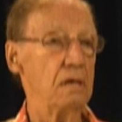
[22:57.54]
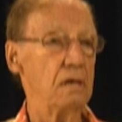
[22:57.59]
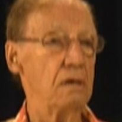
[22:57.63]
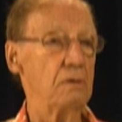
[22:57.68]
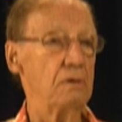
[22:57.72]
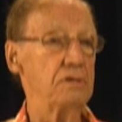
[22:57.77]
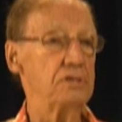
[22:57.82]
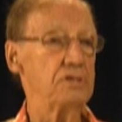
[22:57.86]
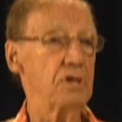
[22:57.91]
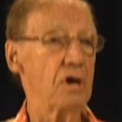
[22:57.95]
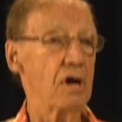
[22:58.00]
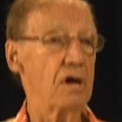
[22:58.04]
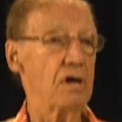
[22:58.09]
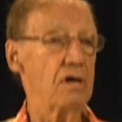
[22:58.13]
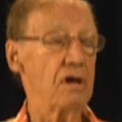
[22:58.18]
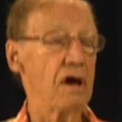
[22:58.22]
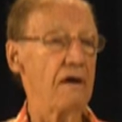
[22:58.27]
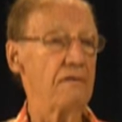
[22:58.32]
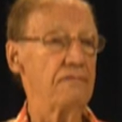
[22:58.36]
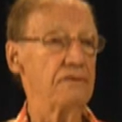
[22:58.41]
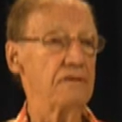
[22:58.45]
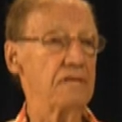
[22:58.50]
We started
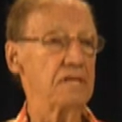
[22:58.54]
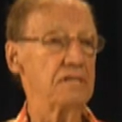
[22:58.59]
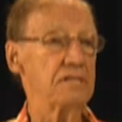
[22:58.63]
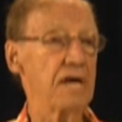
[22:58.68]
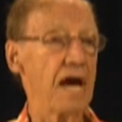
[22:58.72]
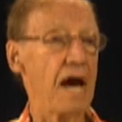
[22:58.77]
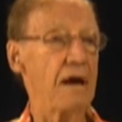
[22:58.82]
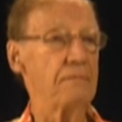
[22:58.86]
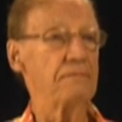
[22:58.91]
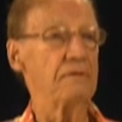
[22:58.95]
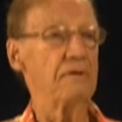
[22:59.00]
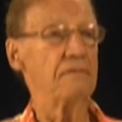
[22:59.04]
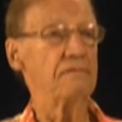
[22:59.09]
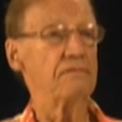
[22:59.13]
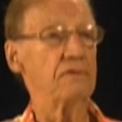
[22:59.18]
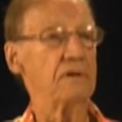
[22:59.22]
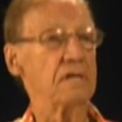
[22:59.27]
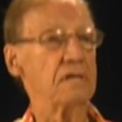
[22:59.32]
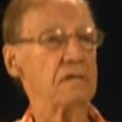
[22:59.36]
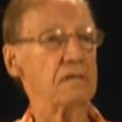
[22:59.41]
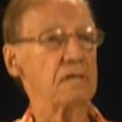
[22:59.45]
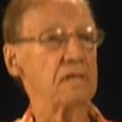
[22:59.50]
off for the top of
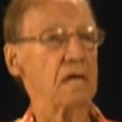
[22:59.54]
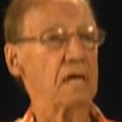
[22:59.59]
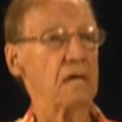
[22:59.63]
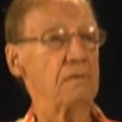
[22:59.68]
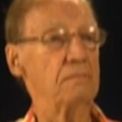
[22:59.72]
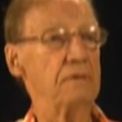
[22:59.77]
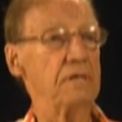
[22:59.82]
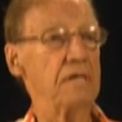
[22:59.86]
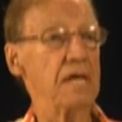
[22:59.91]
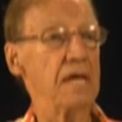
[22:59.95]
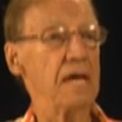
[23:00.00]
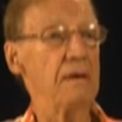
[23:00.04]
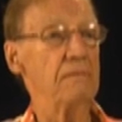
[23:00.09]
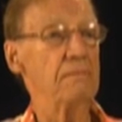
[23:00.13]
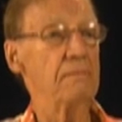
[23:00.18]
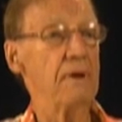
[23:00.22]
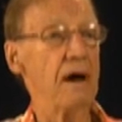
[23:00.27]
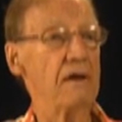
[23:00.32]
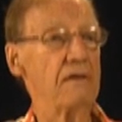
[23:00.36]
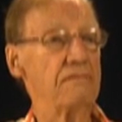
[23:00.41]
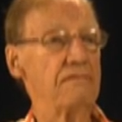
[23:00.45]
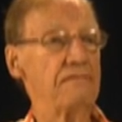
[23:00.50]
what uh, became
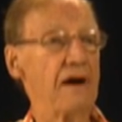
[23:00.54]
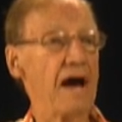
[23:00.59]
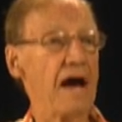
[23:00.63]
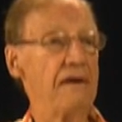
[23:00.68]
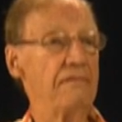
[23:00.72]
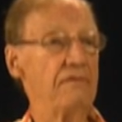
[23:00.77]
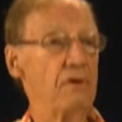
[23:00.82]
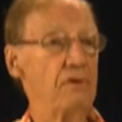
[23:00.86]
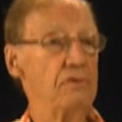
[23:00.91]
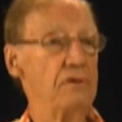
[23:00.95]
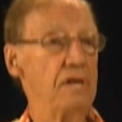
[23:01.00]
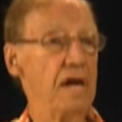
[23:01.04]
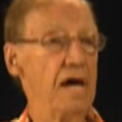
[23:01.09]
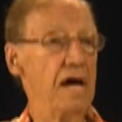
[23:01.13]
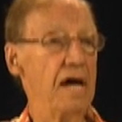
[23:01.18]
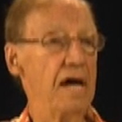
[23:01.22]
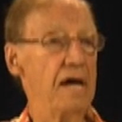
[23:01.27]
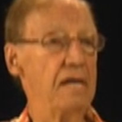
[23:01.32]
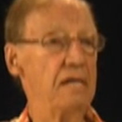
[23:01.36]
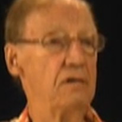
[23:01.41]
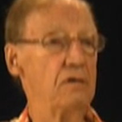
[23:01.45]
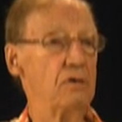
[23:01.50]
Mount
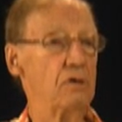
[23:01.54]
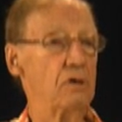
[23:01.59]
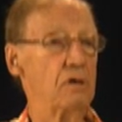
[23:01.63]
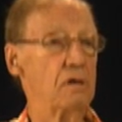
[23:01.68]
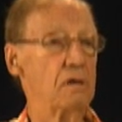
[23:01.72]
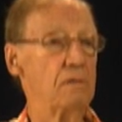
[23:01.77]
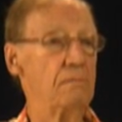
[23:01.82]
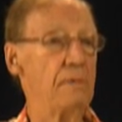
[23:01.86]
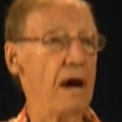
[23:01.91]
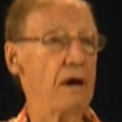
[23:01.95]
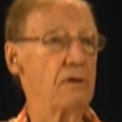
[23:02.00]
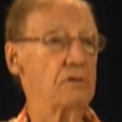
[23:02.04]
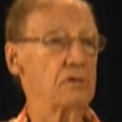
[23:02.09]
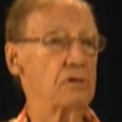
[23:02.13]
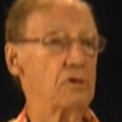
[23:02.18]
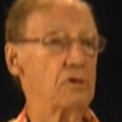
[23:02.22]
509 or Mount